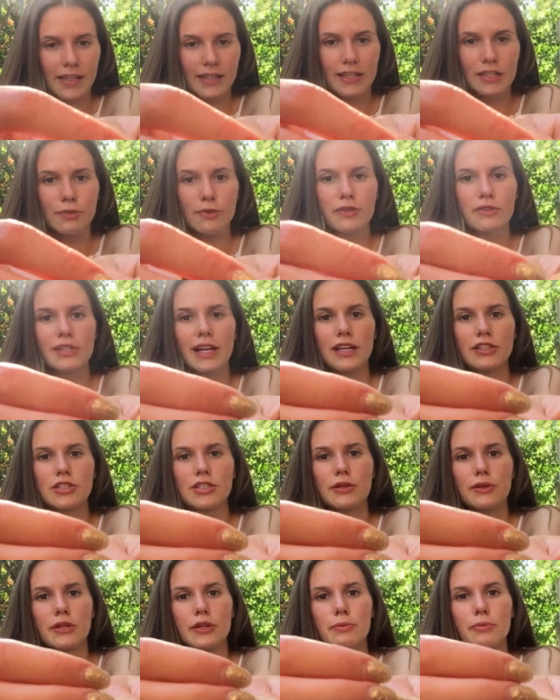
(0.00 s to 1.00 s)
This one was
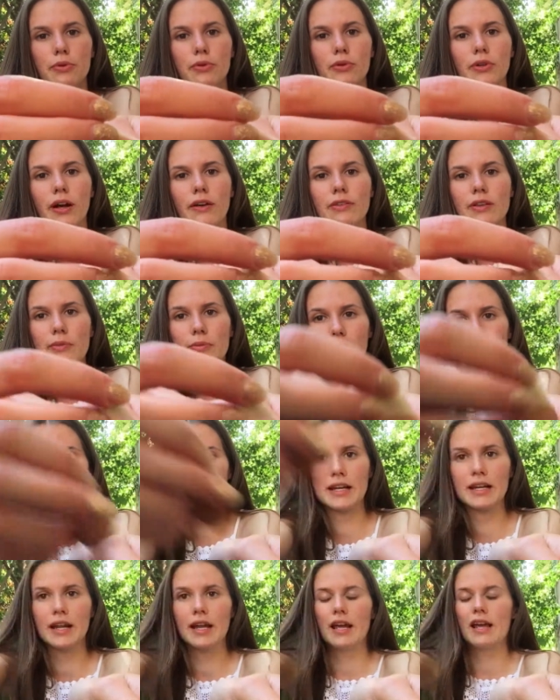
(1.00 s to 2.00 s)
actually already pulled off the
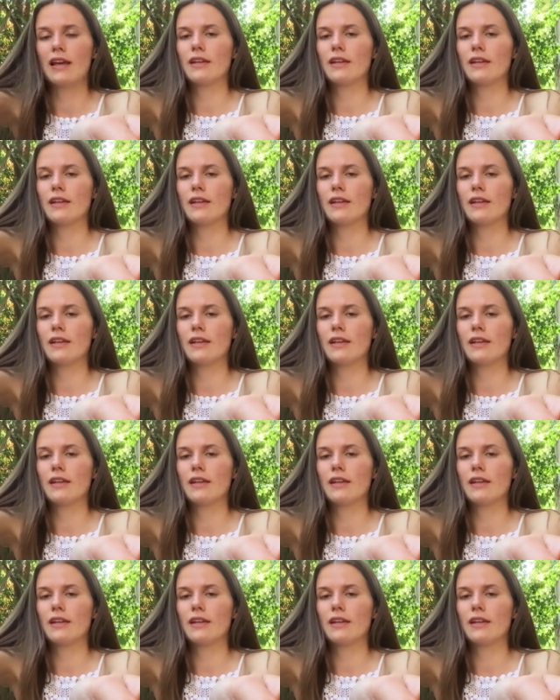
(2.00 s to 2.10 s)
plant,